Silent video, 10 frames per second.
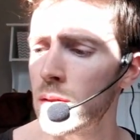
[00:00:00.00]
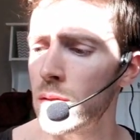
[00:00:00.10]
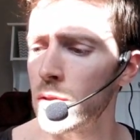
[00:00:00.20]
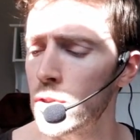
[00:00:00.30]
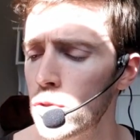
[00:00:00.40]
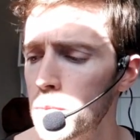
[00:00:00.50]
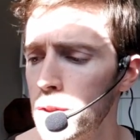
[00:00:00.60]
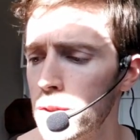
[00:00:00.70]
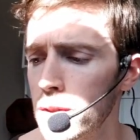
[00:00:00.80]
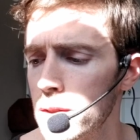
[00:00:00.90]
or too
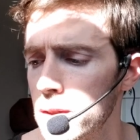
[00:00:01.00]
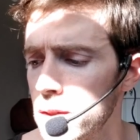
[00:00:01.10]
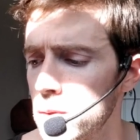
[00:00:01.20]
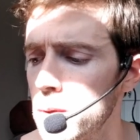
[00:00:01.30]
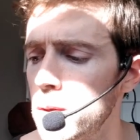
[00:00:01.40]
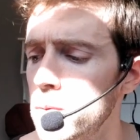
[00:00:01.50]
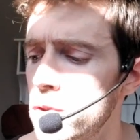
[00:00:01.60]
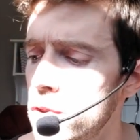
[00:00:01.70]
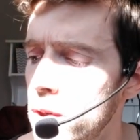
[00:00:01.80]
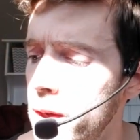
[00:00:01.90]
much success, when I was
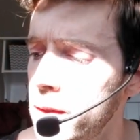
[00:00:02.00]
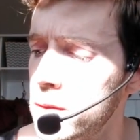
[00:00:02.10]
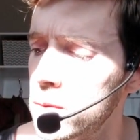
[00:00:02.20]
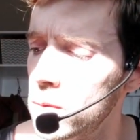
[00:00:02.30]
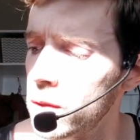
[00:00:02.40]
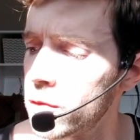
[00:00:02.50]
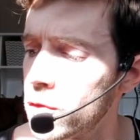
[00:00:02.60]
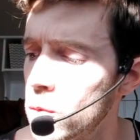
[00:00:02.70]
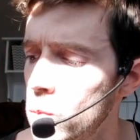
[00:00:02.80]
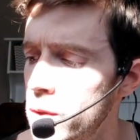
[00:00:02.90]
trying to look
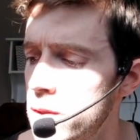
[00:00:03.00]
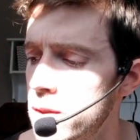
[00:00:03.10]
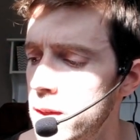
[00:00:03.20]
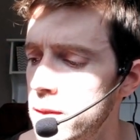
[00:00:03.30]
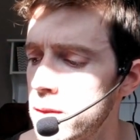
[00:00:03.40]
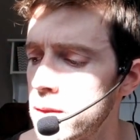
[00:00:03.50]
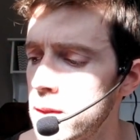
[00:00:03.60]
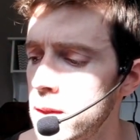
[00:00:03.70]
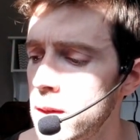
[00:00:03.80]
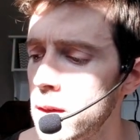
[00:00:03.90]
for wood studs
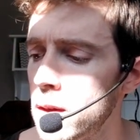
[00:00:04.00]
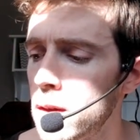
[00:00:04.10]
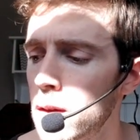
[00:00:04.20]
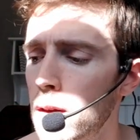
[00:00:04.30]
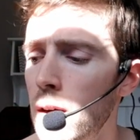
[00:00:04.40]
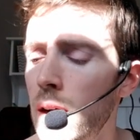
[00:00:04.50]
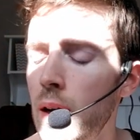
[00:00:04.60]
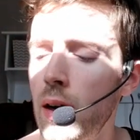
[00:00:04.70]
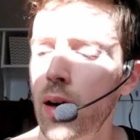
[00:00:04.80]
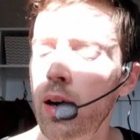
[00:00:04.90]

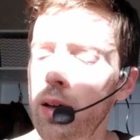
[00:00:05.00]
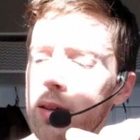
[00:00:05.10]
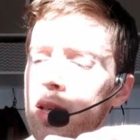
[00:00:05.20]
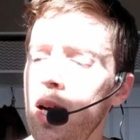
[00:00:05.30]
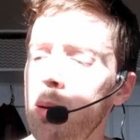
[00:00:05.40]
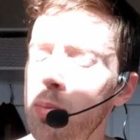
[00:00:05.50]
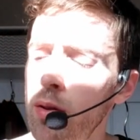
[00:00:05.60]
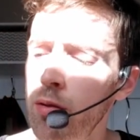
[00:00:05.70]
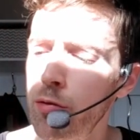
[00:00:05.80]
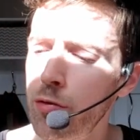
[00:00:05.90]
on top
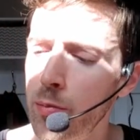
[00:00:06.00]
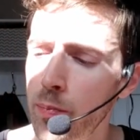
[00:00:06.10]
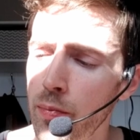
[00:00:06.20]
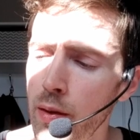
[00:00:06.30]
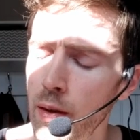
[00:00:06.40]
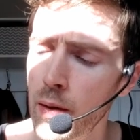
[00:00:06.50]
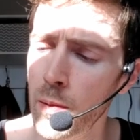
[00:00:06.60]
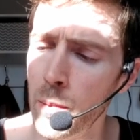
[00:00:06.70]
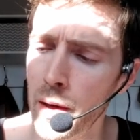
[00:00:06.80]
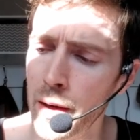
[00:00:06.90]
of
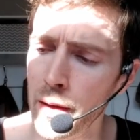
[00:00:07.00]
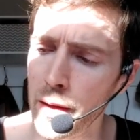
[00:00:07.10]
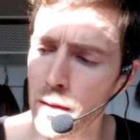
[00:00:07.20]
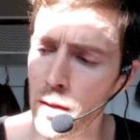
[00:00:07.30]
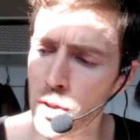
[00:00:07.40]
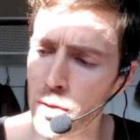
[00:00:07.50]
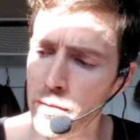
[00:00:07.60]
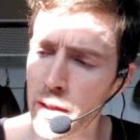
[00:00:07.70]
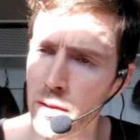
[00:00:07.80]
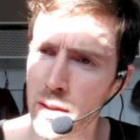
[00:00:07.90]
my luxury
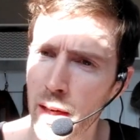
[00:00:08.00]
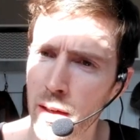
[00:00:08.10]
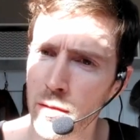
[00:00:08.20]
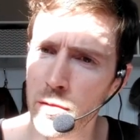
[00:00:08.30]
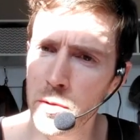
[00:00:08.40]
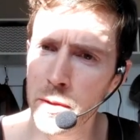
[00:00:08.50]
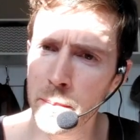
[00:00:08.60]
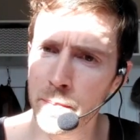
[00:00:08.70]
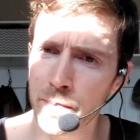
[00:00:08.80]
vinyl tile flooring.